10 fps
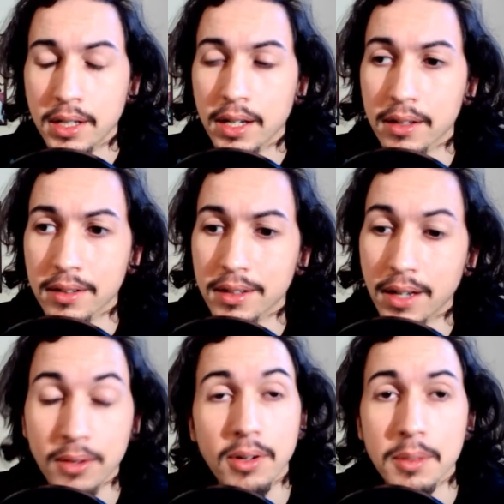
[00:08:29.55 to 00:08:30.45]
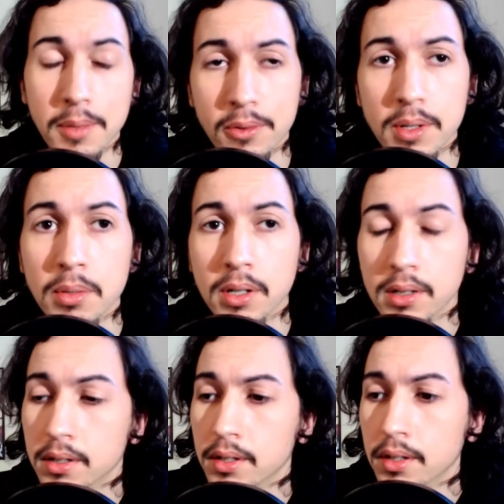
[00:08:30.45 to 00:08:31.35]
and I recommend Reaper
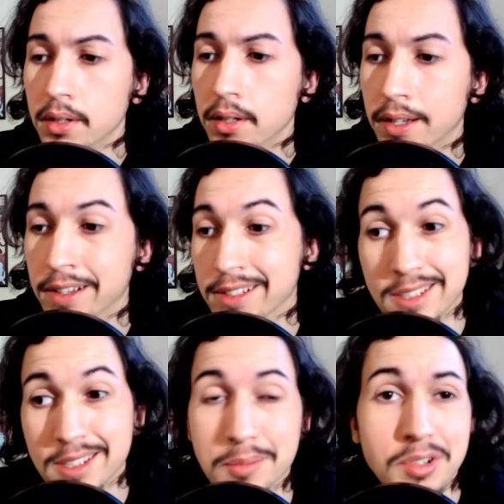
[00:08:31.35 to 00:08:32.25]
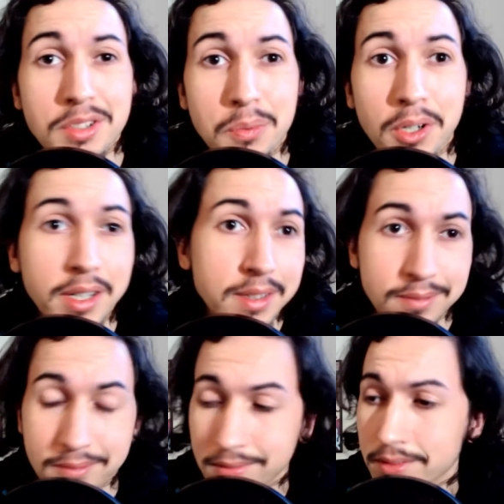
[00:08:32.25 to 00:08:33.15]
because it seems to just work
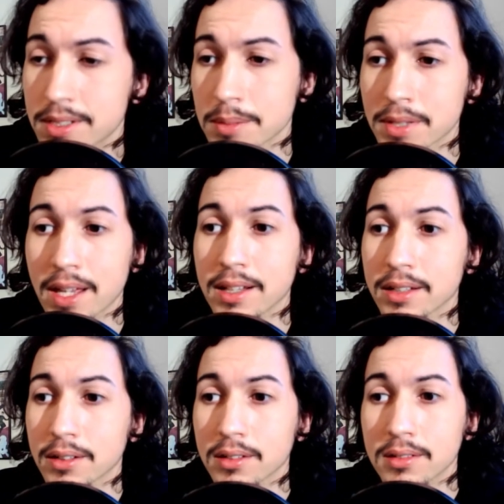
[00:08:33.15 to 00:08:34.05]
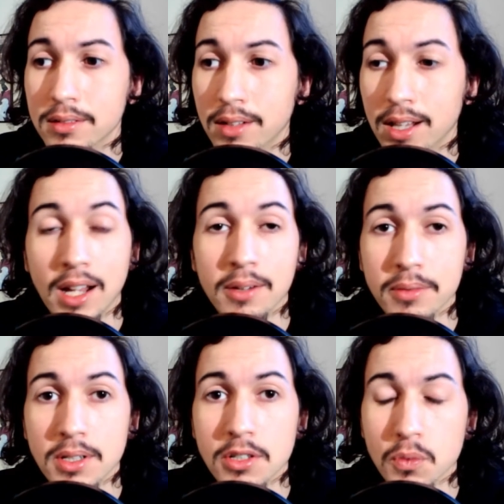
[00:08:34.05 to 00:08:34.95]
and seems to got a lot of
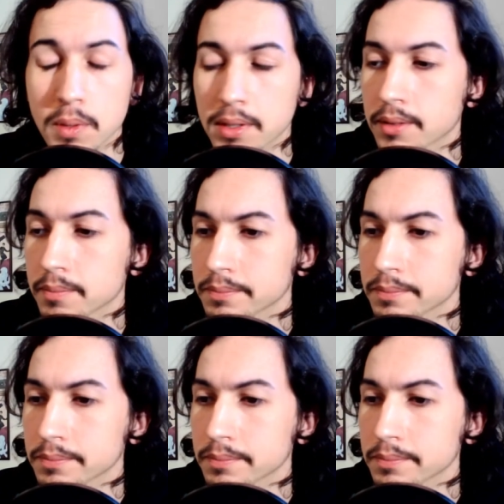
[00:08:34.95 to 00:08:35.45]
features with it.